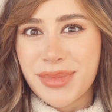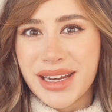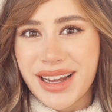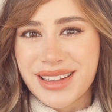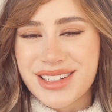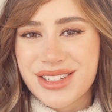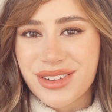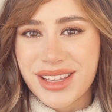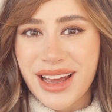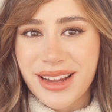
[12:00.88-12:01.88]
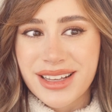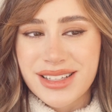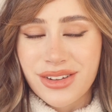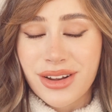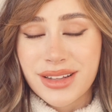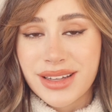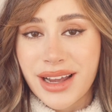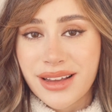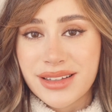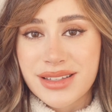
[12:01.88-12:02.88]
my necklace hook yet because a lot of the
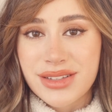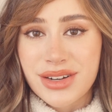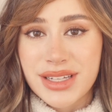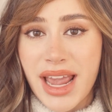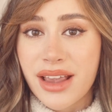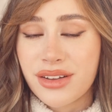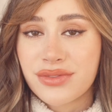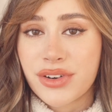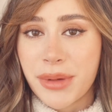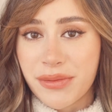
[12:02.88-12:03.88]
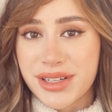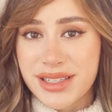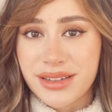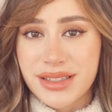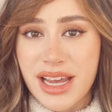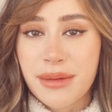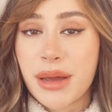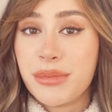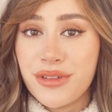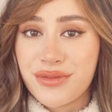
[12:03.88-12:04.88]
necklaces are tangled from every single time
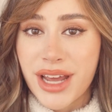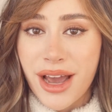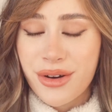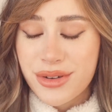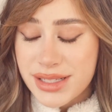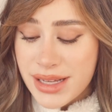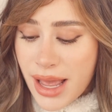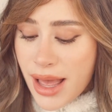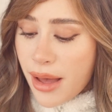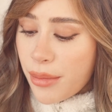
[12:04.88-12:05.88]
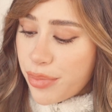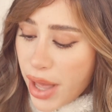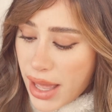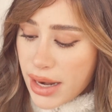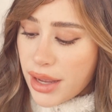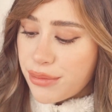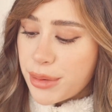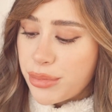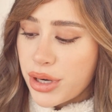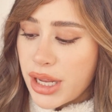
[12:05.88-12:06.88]
I moved house. But I've
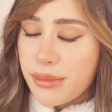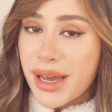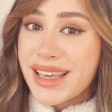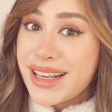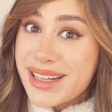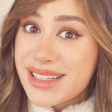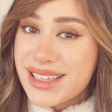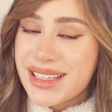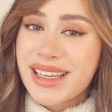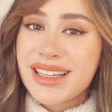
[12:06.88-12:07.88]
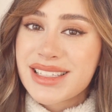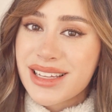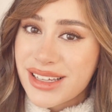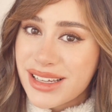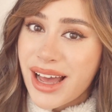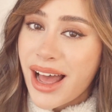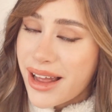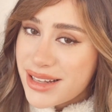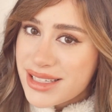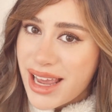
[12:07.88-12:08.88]
been putting my easily to
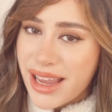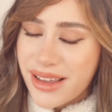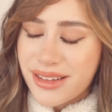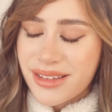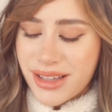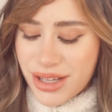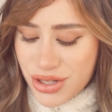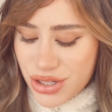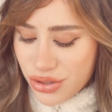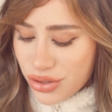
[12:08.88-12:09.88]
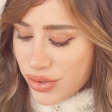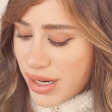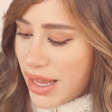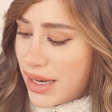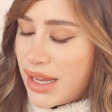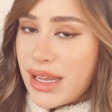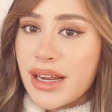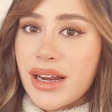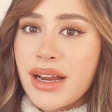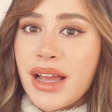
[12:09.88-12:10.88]
untangle jewelry in
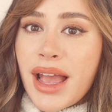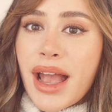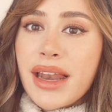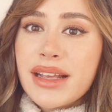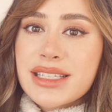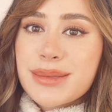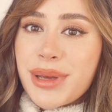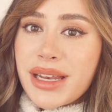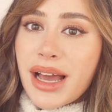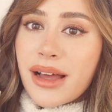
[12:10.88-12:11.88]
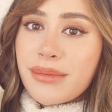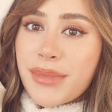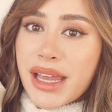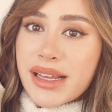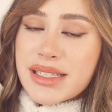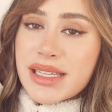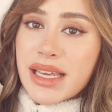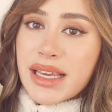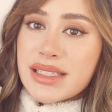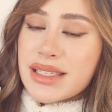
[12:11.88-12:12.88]
here, and it's been
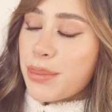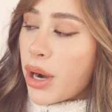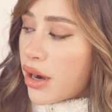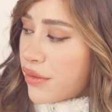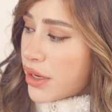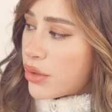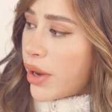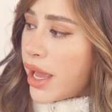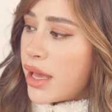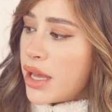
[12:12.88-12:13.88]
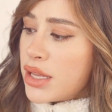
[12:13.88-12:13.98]
amazing. It's the perfect way